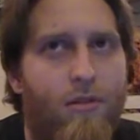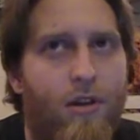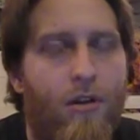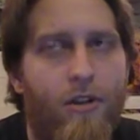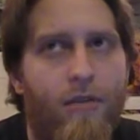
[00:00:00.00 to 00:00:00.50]

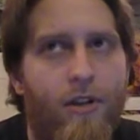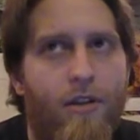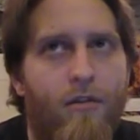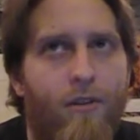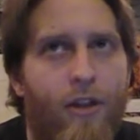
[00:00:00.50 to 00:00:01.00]
I'll give it
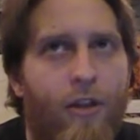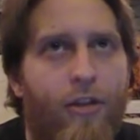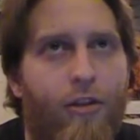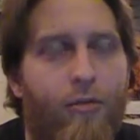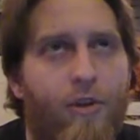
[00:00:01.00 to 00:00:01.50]
a
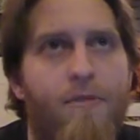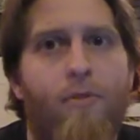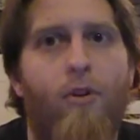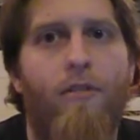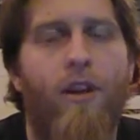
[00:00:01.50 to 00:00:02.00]
3
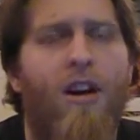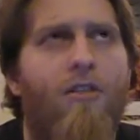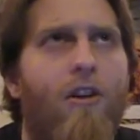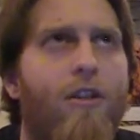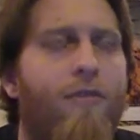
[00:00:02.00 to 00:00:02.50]
point,
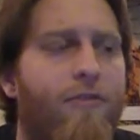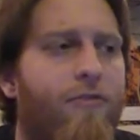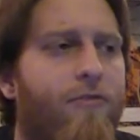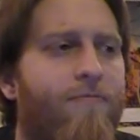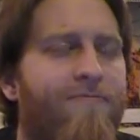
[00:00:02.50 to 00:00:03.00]
no, I'll give it
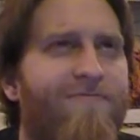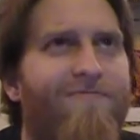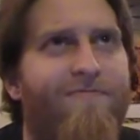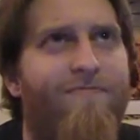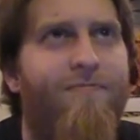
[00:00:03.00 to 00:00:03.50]

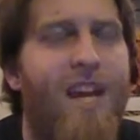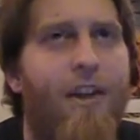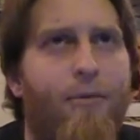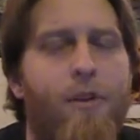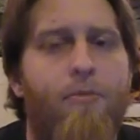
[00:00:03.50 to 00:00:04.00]
a,
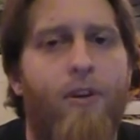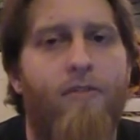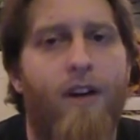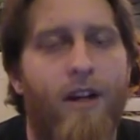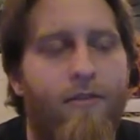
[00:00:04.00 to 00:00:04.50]

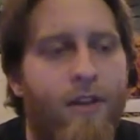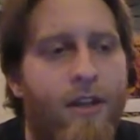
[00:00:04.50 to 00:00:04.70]
3.5.